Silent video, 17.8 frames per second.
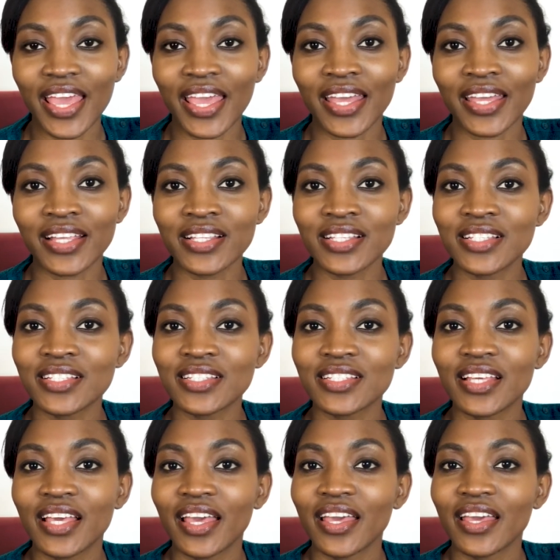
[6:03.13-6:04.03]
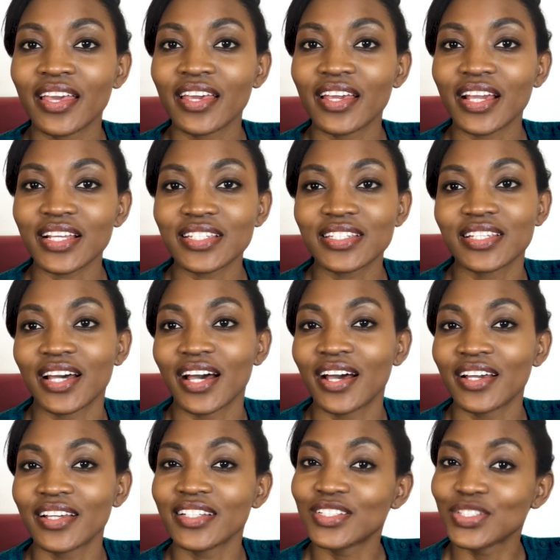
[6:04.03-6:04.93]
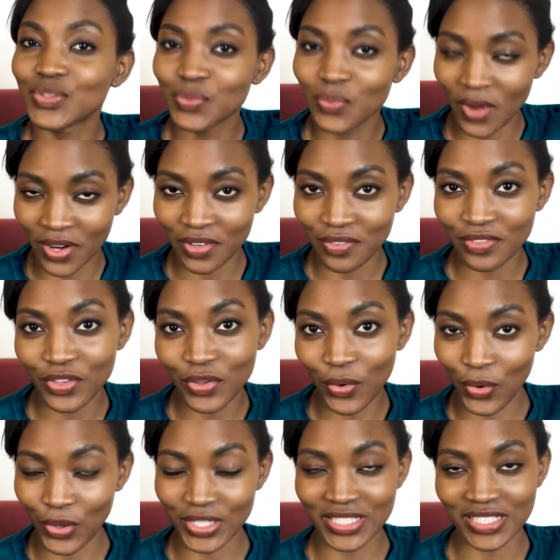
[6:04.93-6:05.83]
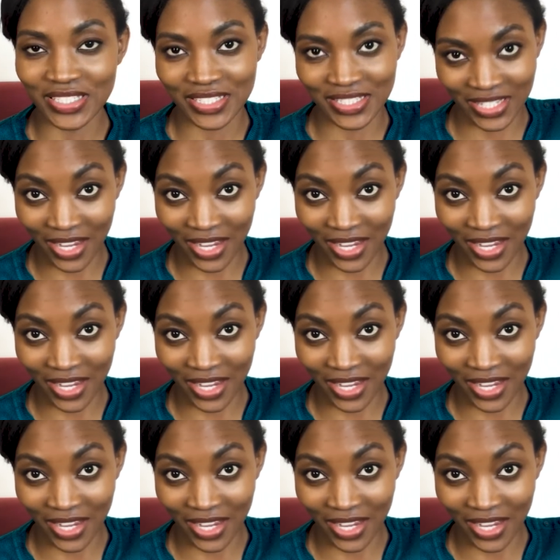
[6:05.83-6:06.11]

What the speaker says: And Qatar is one of the hottest